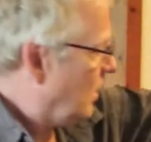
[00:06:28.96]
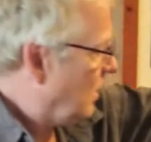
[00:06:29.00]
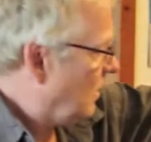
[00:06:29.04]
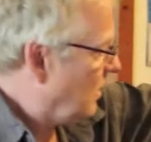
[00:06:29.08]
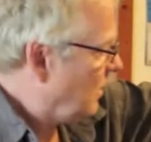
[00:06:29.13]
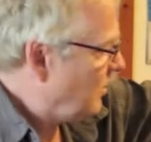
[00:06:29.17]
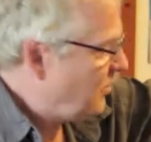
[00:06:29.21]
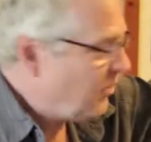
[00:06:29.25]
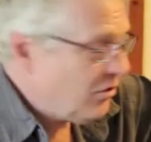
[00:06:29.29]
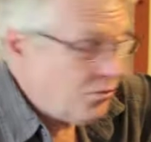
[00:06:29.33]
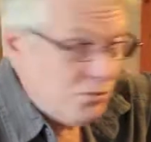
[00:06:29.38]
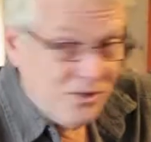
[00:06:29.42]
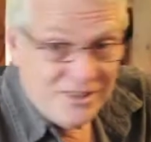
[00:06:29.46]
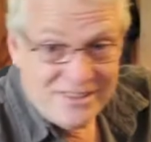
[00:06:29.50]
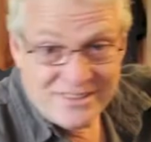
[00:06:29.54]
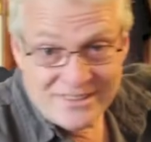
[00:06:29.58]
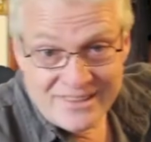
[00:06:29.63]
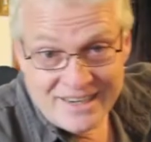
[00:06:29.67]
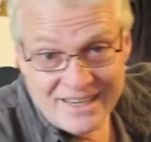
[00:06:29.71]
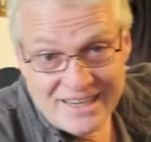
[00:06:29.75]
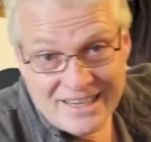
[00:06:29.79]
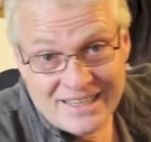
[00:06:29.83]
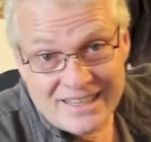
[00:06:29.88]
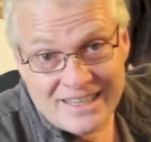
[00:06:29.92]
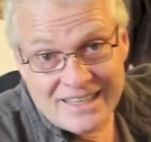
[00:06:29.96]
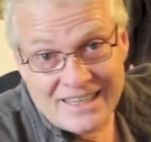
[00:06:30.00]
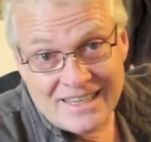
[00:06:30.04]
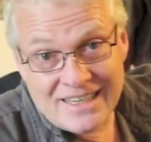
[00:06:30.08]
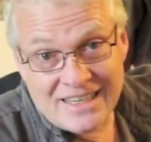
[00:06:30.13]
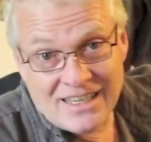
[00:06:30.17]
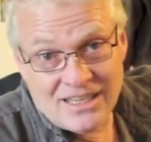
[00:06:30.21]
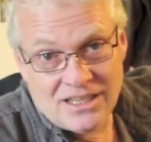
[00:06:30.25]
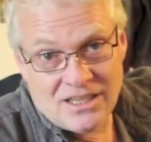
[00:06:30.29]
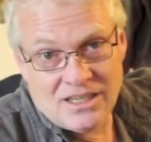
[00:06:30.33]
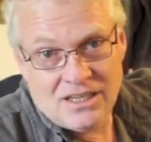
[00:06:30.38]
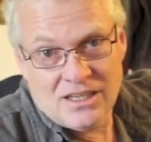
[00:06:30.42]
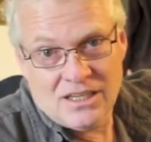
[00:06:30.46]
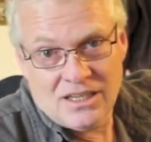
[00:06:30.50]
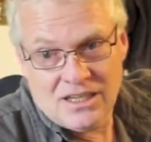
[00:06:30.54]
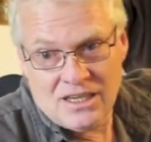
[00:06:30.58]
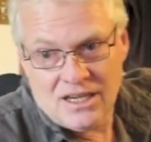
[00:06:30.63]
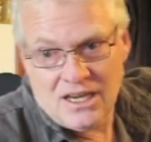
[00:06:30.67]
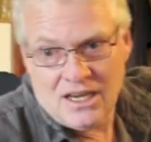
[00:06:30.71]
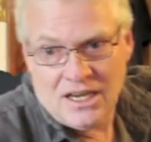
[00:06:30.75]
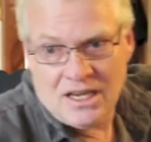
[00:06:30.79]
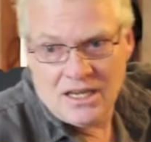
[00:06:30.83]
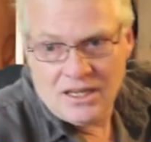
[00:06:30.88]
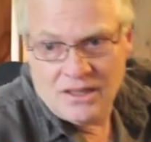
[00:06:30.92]
This is recycling,
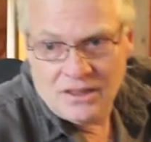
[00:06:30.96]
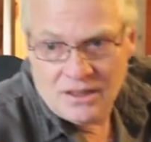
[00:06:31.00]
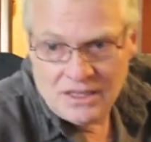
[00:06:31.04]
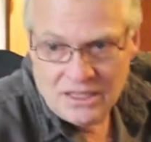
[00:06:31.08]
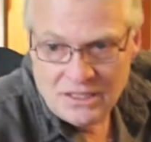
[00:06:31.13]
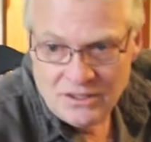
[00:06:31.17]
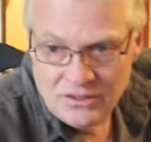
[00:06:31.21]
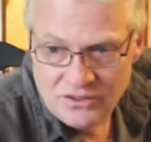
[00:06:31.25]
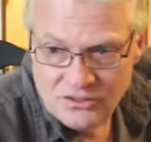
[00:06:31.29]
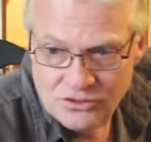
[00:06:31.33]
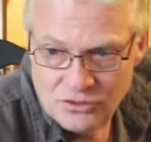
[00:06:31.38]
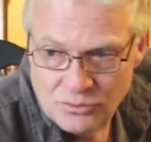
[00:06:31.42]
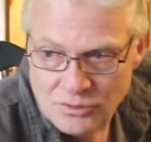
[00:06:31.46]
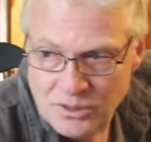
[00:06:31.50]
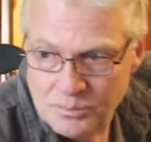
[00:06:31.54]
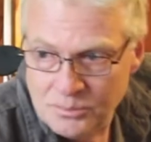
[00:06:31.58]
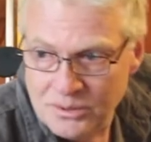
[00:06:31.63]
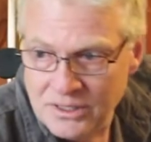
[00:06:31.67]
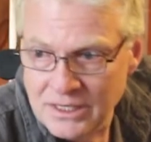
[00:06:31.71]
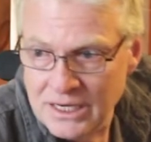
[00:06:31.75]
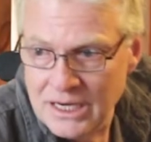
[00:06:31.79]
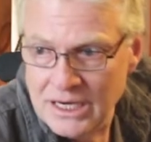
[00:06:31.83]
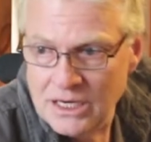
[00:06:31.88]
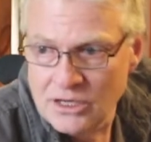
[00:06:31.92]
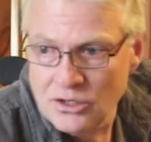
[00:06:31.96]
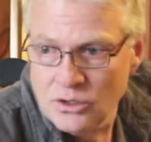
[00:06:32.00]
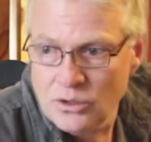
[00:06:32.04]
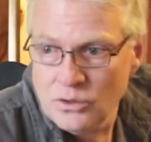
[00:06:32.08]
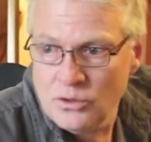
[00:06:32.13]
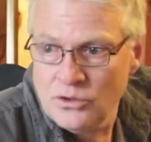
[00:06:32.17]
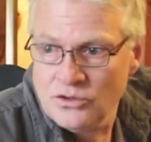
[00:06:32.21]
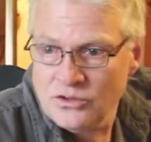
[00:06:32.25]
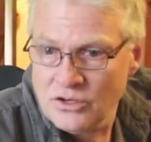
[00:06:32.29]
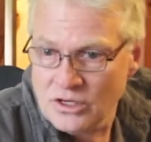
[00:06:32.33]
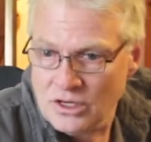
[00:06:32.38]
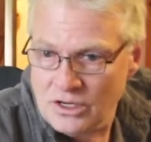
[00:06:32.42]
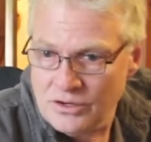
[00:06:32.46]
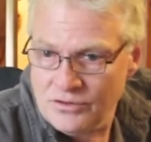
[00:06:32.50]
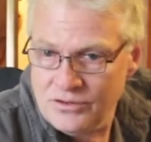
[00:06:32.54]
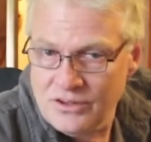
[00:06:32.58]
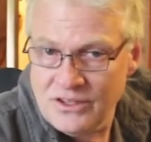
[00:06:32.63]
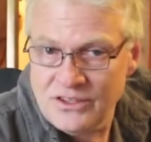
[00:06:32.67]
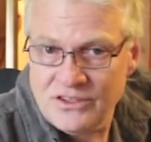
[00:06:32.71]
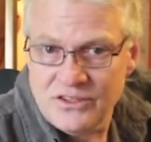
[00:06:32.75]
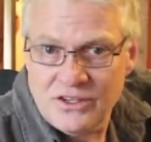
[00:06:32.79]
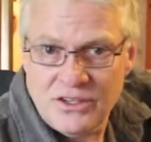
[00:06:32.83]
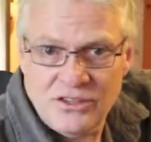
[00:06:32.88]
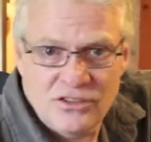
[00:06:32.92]
and these sweet potatoes and all of
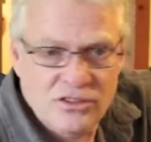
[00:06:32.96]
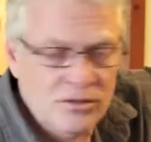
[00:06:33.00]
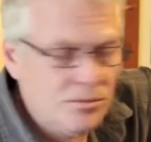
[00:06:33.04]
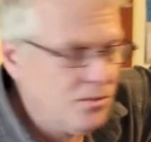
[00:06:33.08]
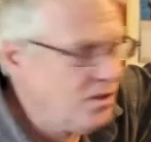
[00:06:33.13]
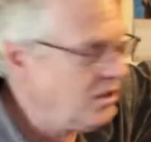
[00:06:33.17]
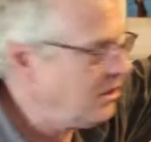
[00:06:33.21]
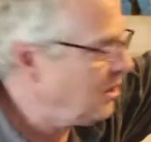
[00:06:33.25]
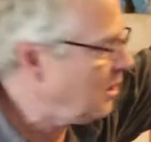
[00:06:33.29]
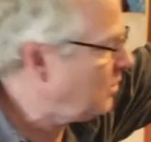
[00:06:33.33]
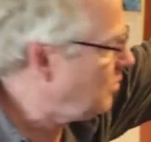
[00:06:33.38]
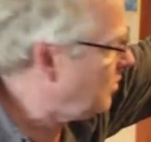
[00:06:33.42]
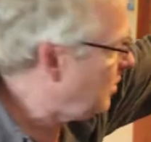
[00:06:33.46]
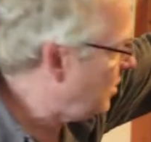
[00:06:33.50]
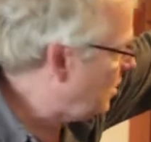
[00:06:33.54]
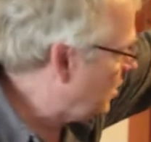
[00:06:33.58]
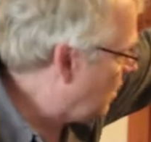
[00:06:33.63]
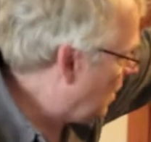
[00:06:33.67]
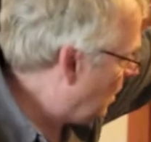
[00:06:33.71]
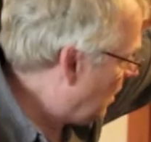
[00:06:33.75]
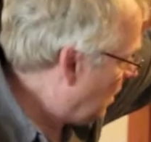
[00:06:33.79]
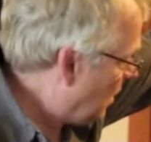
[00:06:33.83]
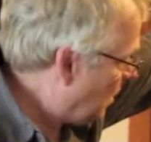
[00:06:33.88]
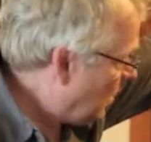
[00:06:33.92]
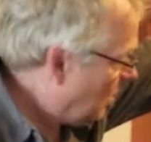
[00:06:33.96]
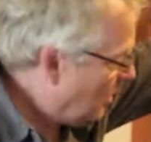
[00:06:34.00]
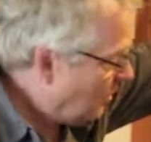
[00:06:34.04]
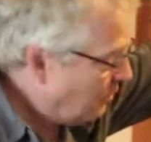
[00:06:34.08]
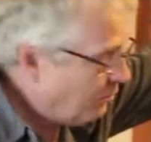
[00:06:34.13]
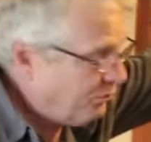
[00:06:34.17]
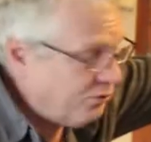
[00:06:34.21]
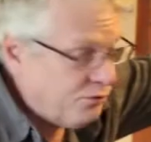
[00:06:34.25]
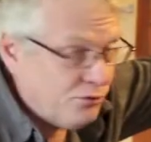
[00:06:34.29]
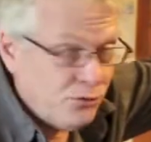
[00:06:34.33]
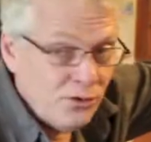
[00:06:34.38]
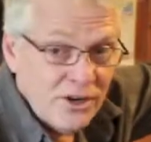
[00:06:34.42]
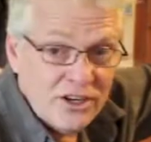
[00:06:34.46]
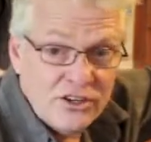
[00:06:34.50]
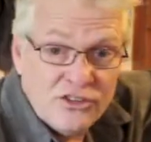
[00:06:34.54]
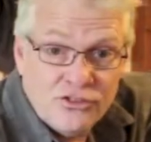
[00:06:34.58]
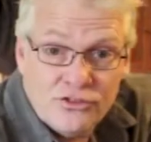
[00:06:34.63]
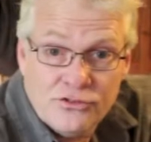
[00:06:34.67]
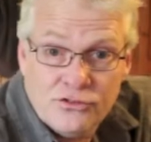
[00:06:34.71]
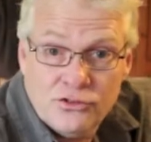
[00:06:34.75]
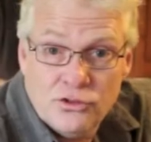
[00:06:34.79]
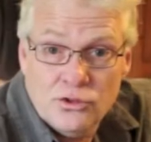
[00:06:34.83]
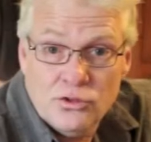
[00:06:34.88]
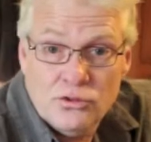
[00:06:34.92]
these things can be done with fresh
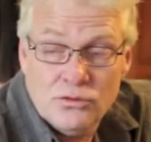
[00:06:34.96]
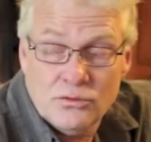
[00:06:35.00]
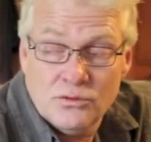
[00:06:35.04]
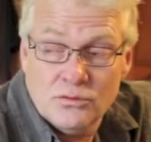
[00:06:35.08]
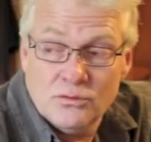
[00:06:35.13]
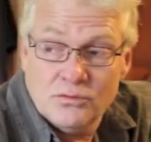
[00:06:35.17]
fruit,